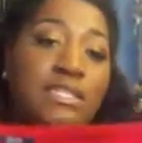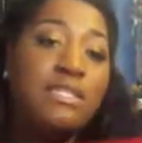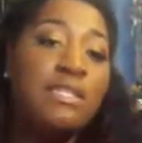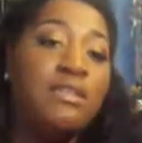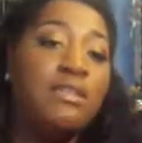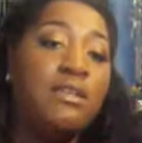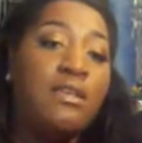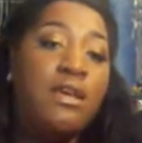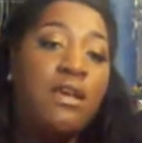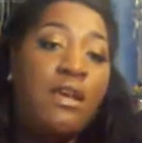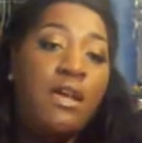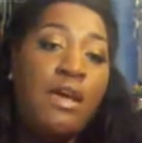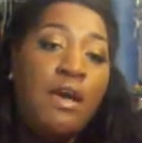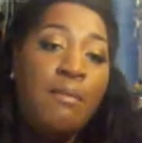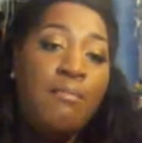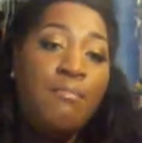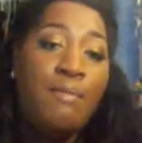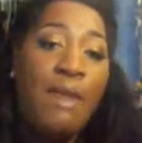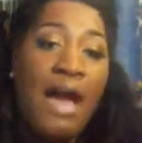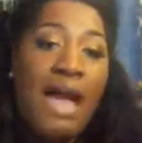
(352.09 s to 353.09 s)
and
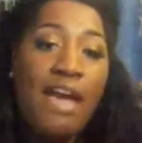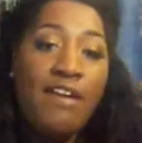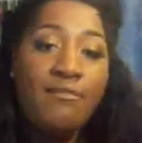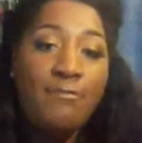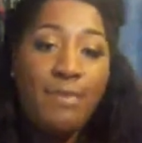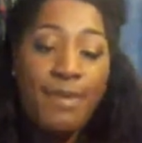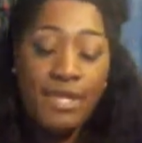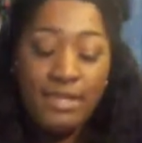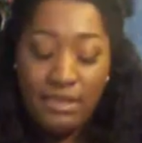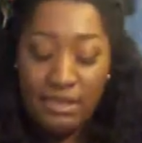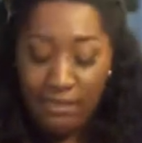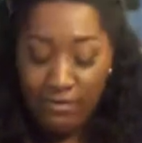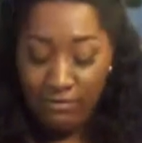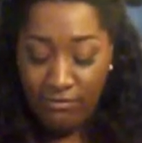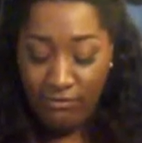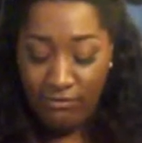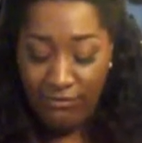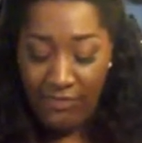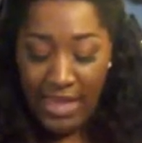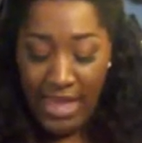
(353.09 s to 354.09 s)
I have big
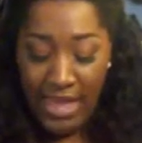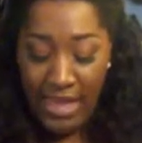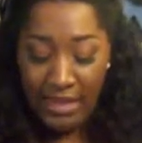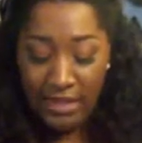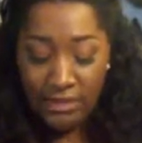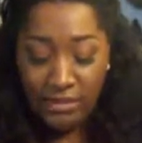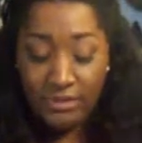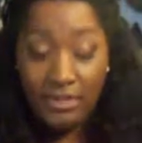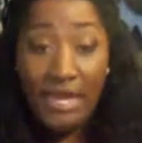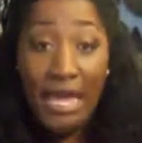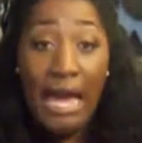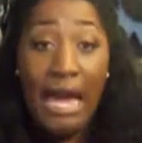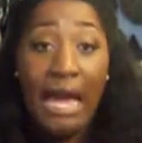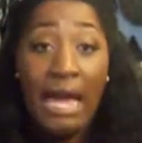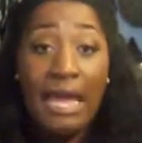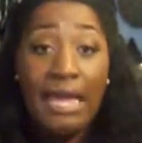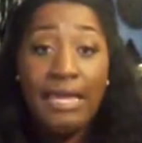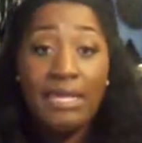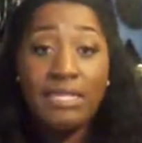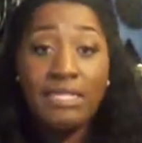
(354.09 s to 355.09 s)
fat
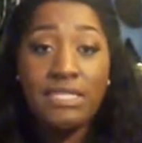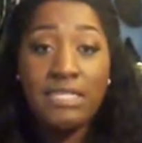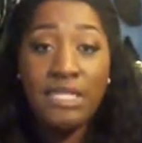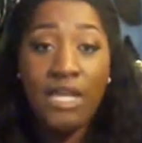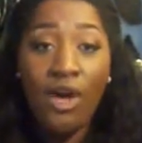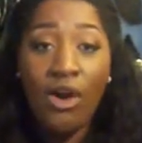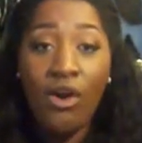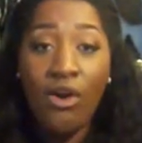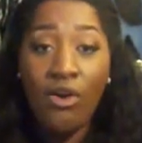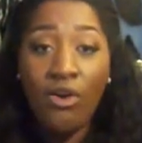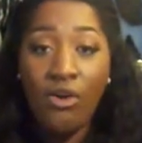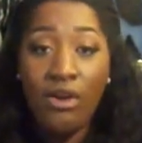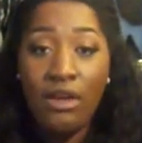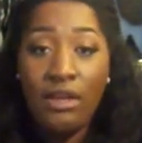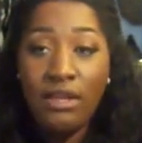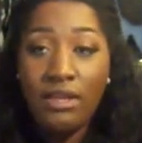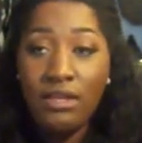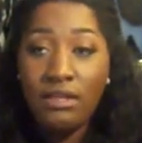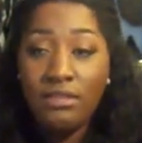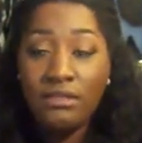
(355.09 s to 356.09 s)
thighs so
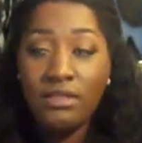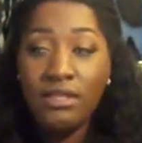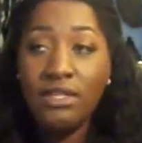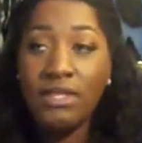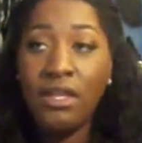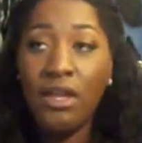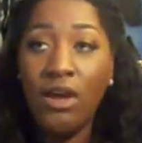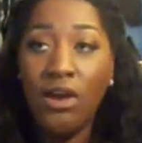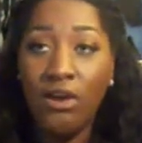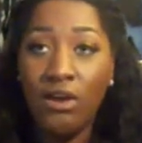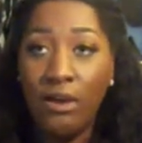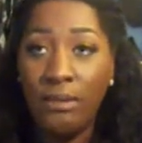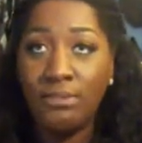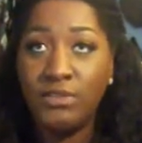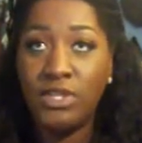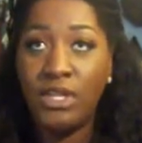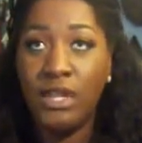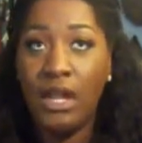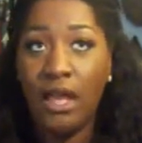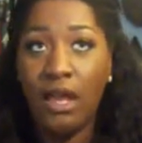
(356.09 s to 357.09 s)
you know I'm
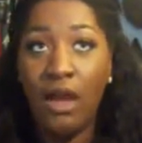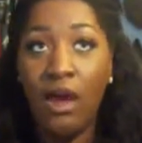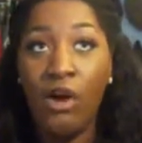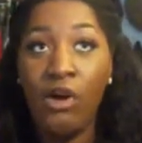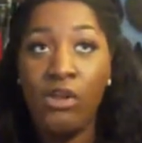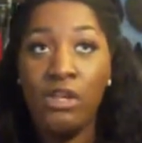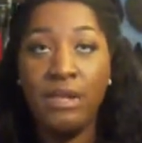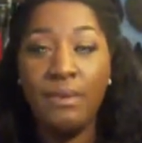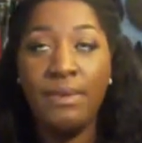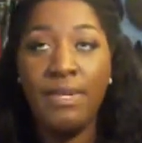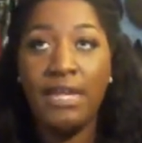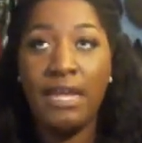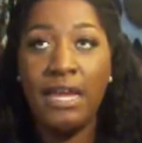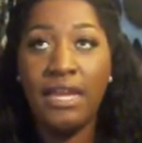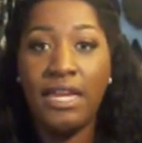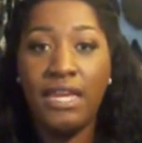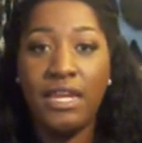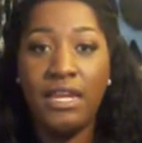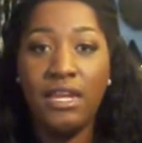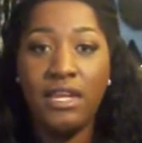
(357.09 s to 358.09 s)
trying like oh let me not
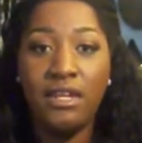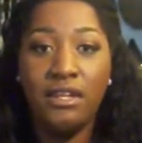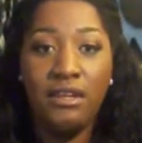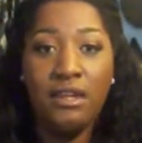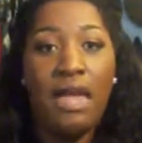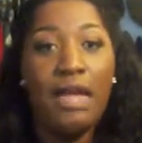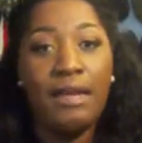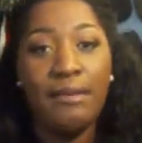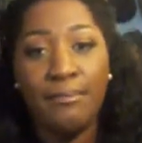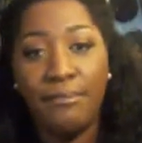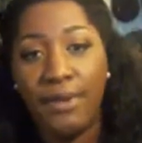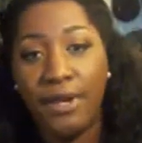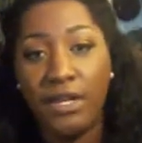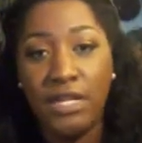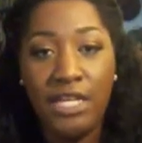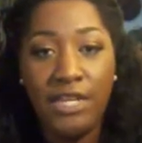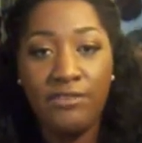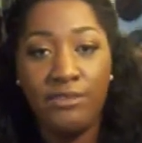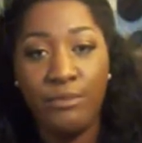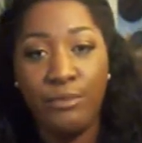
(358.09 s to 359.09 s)
get it I can
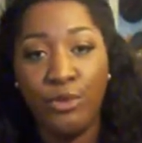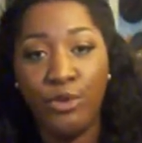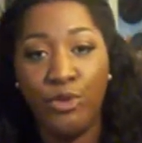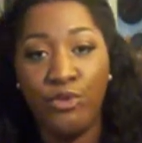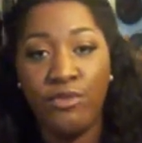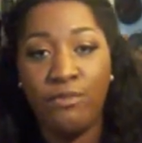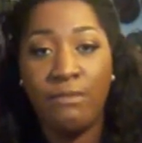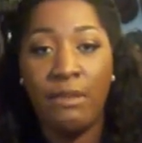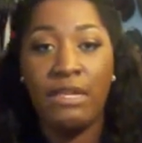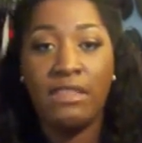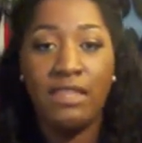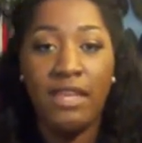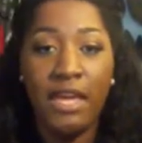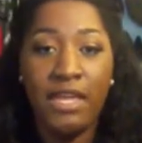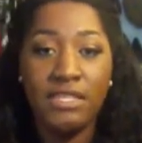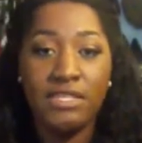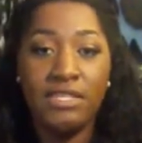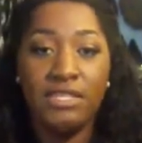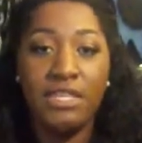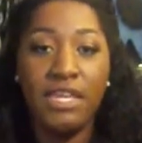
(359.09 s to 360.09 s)
barely even move and my
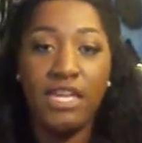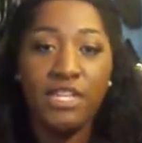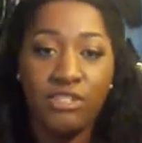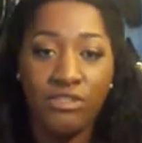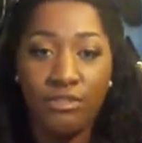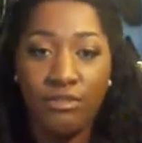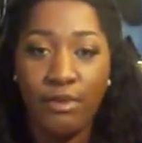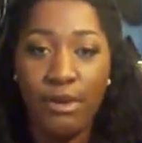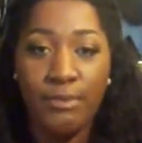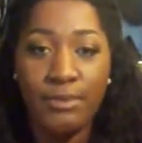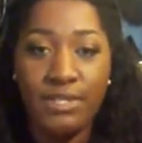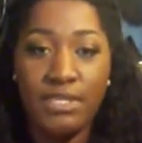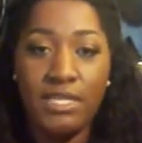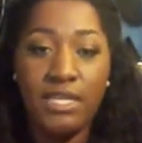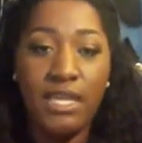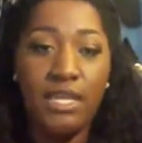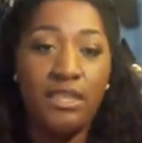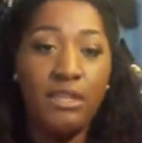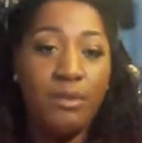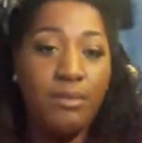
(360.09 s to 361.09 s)
thighs extra rubbing
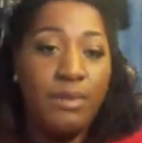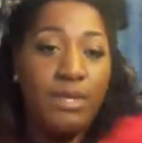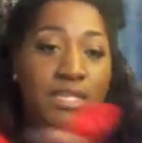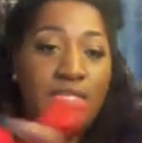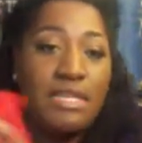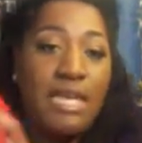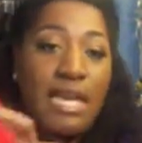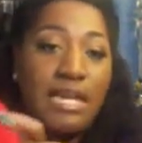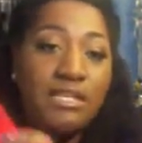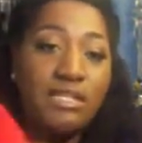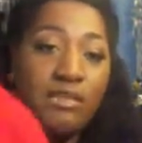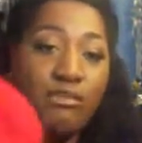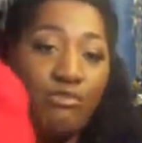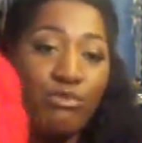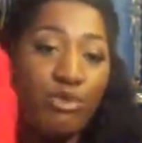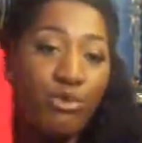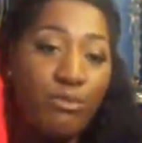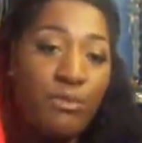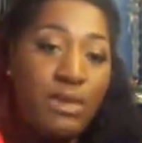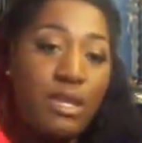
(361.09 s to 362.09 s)
together but it's actually
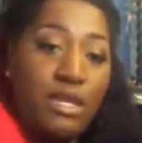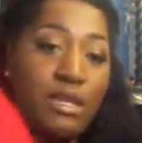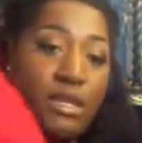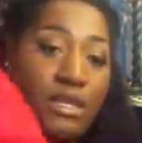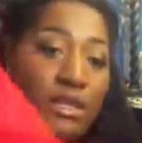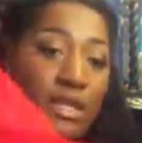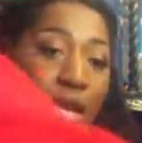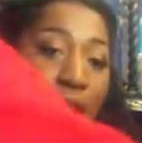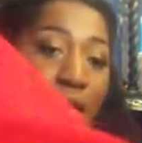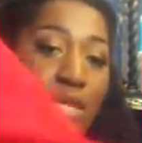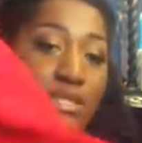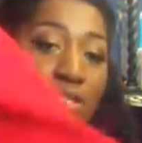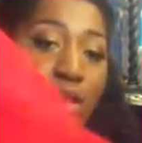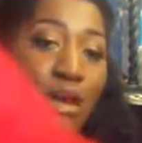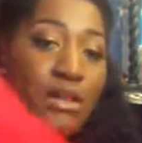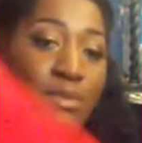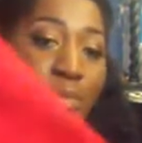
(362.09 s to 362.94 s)
roomy in the thighs so I